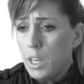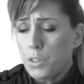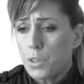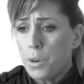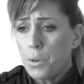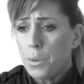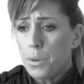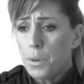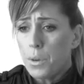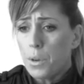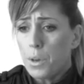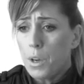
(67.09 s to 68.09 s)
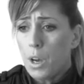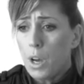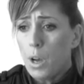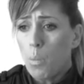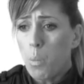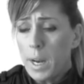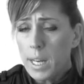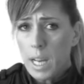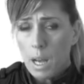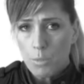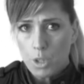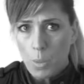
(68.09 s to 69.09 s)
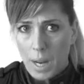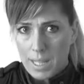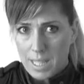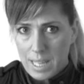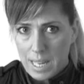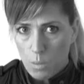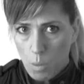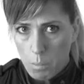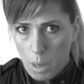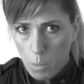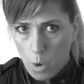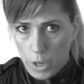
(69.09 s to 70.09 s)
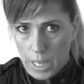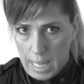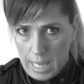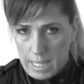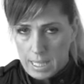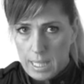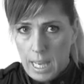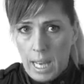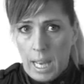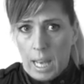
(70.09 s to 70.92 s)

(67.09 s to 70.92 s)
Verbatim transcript: So when it comes to understanding what my work is,